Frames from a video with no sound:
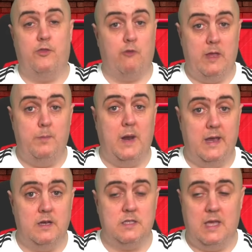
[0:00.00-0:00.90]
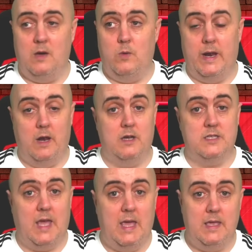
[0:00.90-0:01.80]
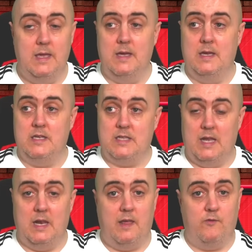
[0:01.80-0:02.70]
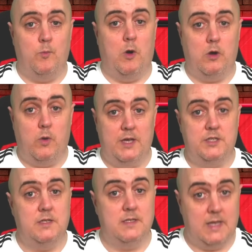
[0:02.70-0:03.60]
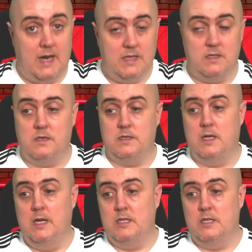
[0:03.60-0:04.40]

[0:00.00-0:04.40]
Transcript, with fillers: Three players now and lost eight still leaves more questions than answers.